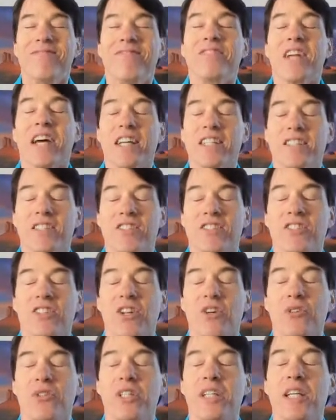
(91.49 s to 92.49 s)
Nice and
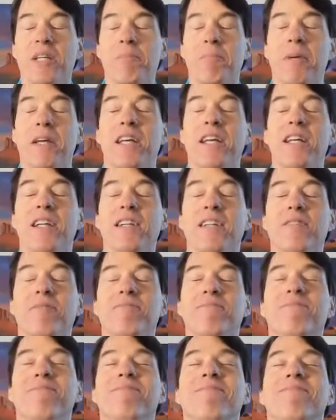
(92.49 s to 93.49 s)
slow, deep in.
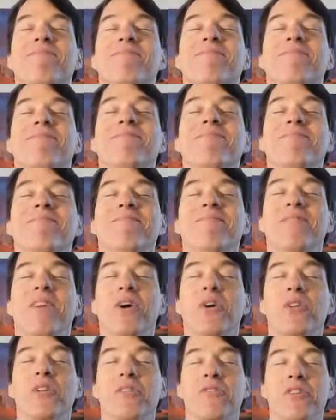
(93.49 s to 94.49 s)

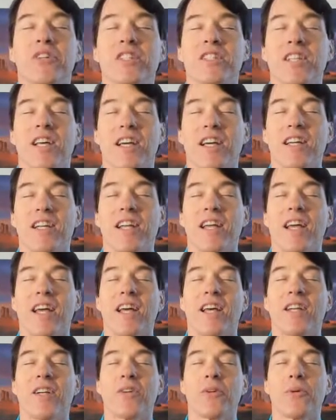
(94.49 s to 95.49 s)
Hold it for a second
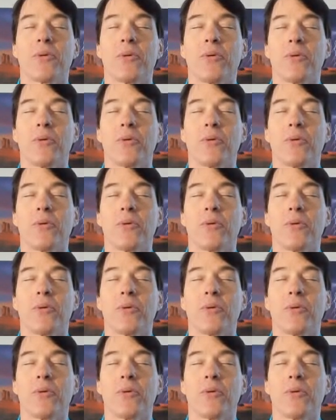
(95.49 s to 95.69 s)
and